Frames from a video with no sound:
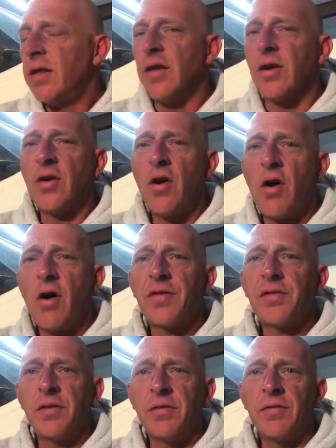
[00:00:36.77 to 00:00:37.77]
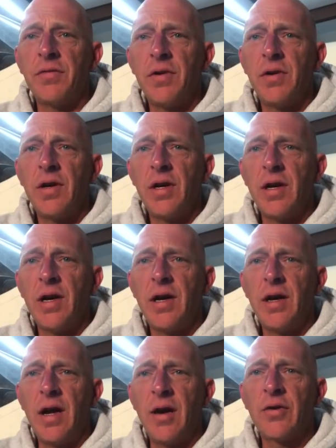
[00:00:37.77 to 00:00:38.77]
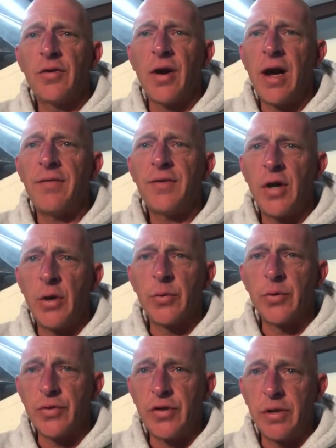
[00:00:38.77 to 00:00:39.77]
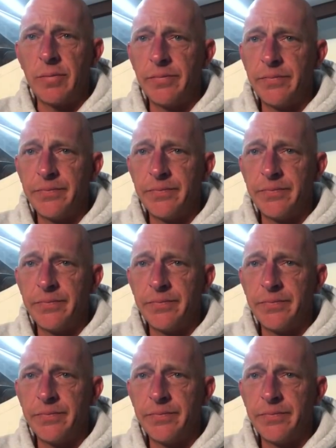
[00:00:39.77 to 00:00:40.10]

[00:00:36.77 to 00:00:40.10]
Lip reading: the cost of aircraft ownership.